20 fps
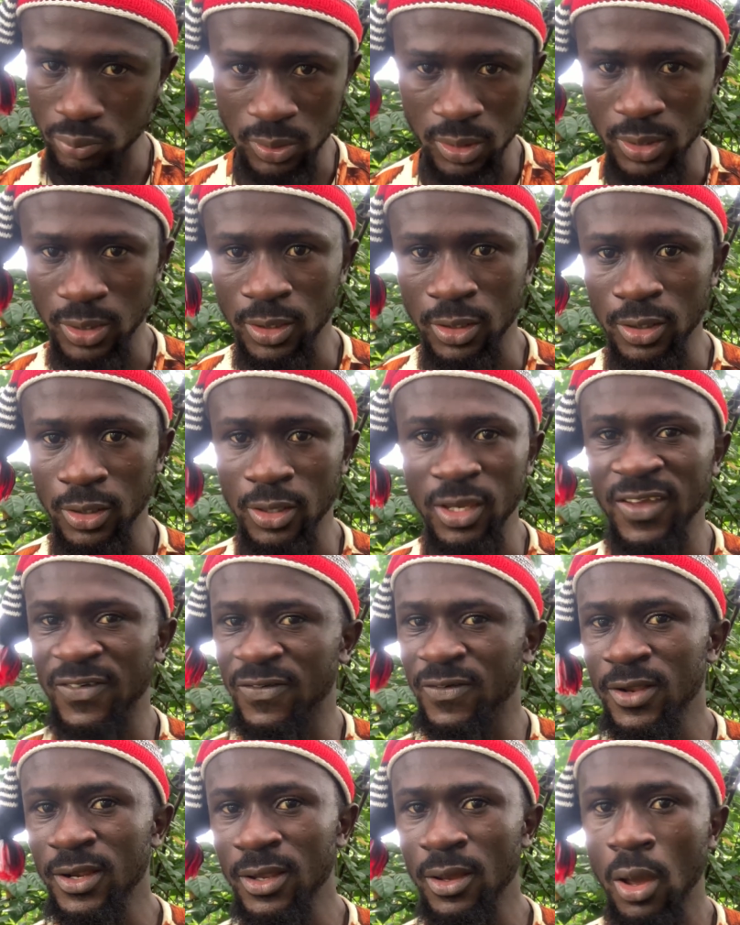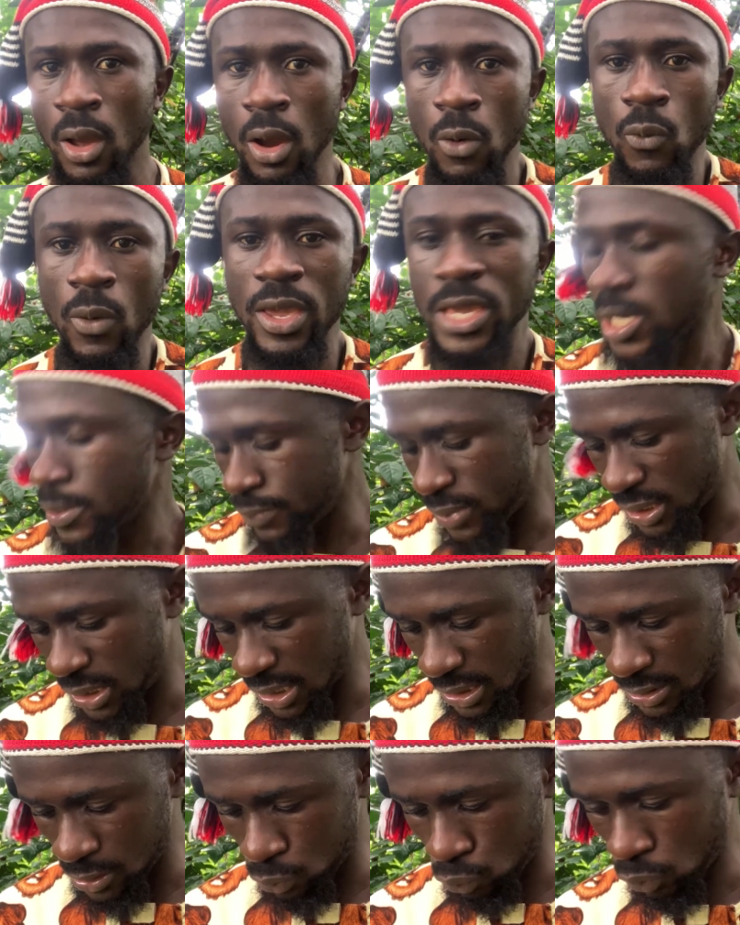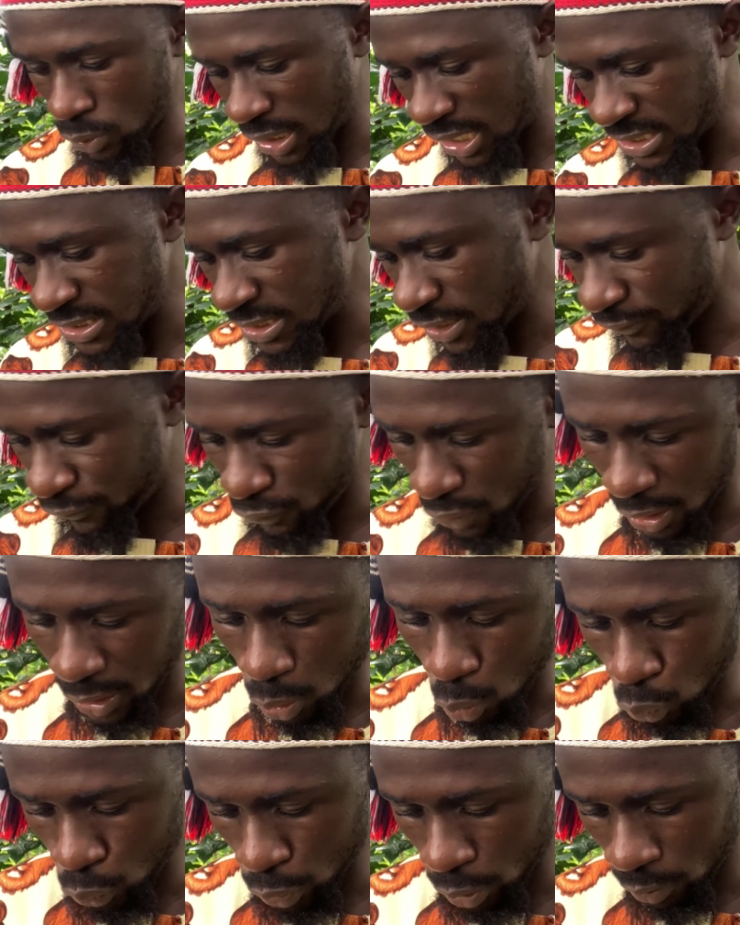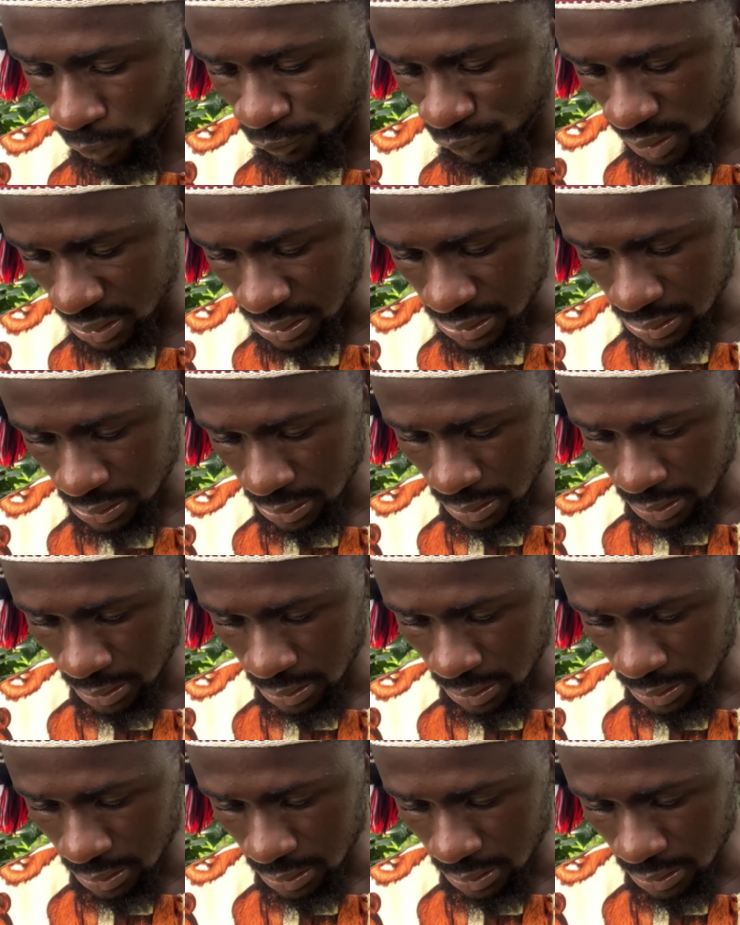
Even when you imitate, you look like if you are the owner of it.